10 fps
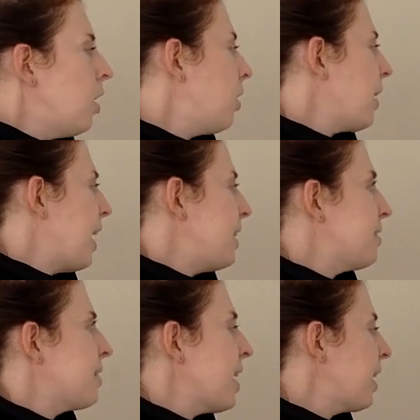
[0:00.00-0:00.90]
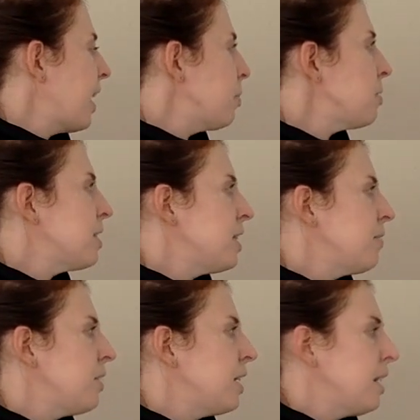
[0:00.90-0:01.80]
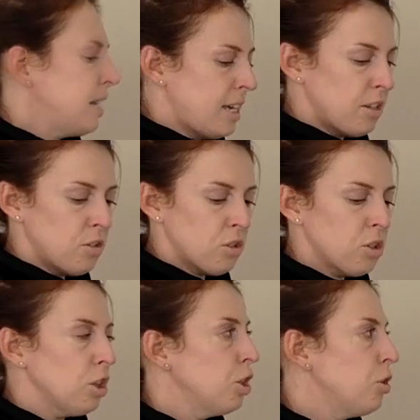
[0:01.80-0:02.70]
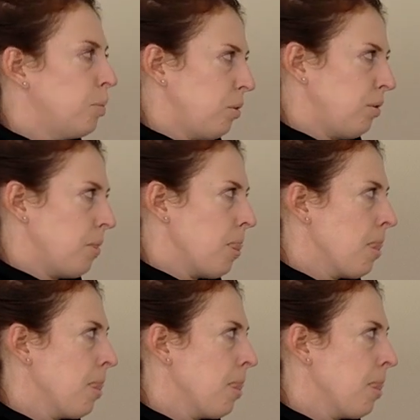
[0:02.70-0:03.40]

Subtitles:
Okay, is cable TV excludable?